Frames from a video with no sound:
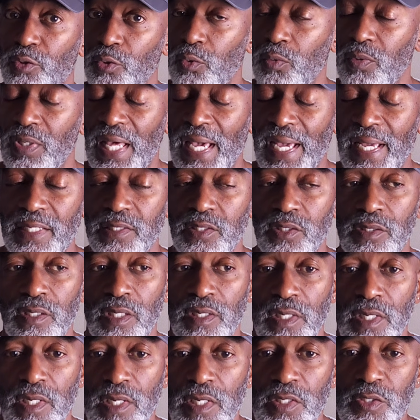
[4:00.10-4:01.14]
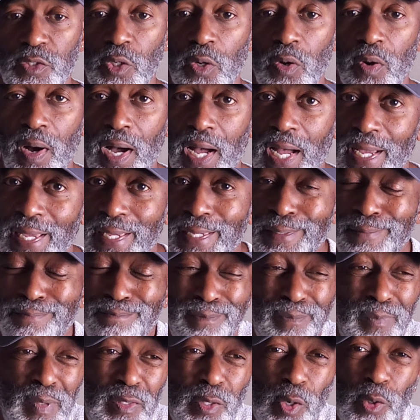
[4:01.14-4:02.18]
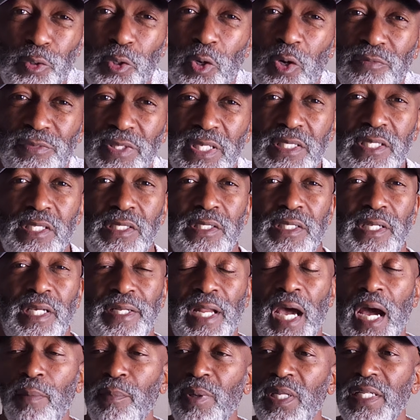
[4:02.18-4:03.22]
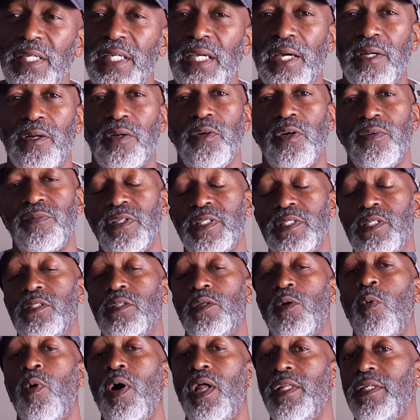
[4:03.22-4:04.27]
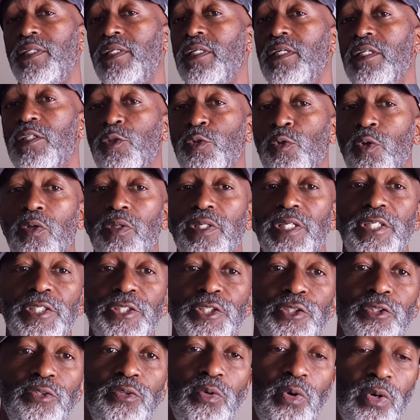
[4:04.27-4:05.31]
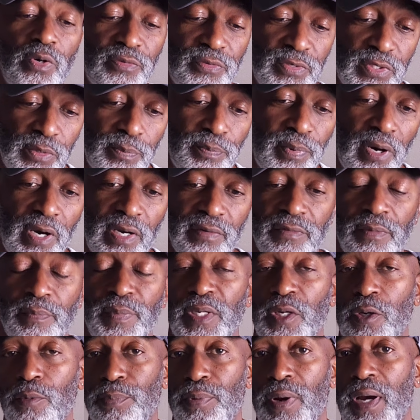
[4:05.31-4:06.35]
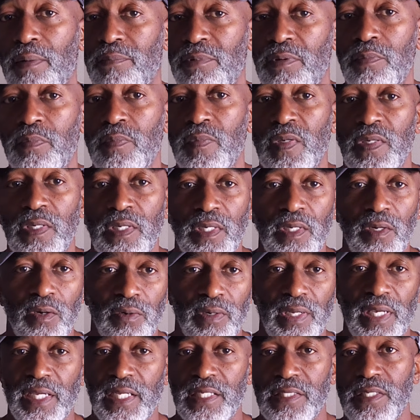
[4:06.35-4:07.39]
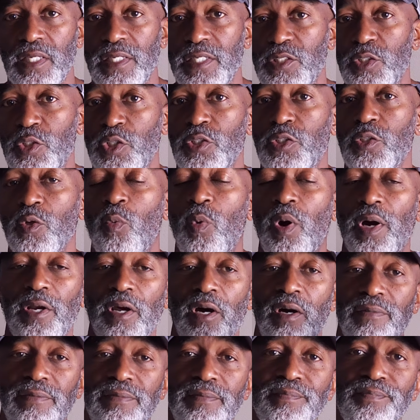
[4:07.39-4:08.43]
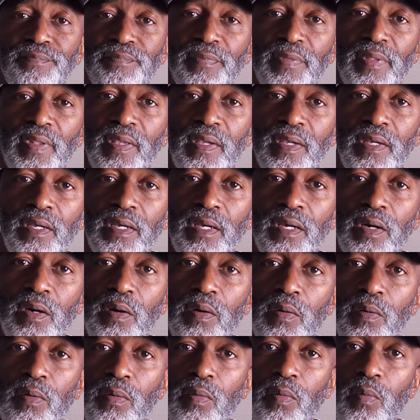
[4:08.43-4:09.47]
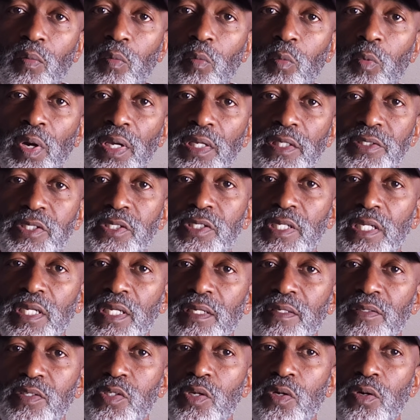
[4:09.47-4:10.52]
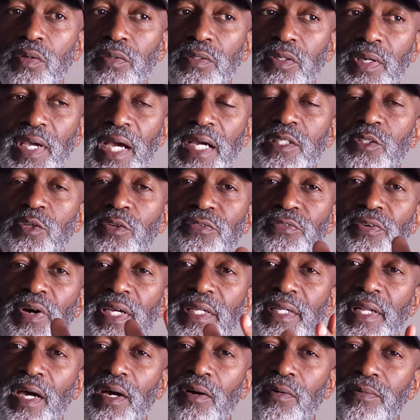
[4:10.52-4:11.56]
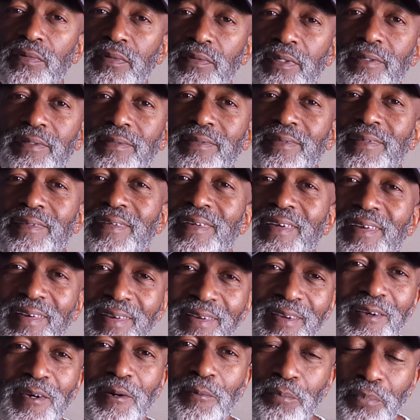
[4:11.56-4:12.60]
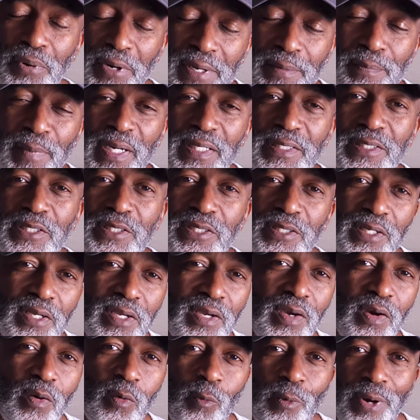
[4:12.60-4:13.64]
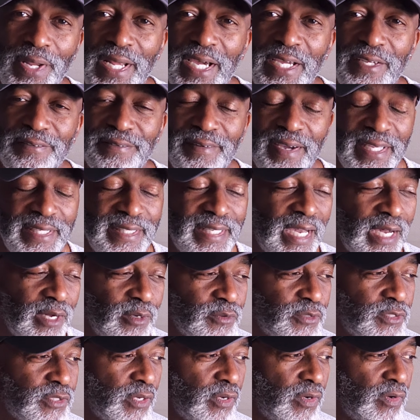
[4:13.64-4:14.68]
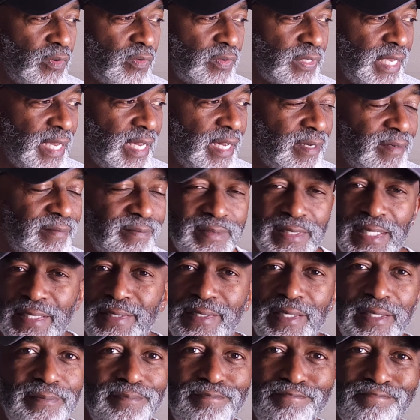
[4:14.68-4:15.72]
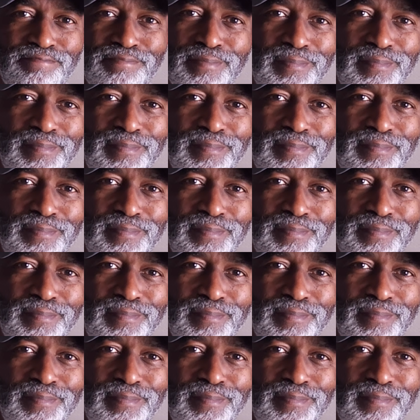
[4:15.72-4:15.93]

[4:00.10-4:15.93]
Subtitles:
do last. So I don't know if this is an anomaly. I don't know if this is a quality control issue or if it's a part of a bigger problem, or like I said, it's just a one-off. We'll see. So you guys will find out pretty much when I find out. So yeah, that's it.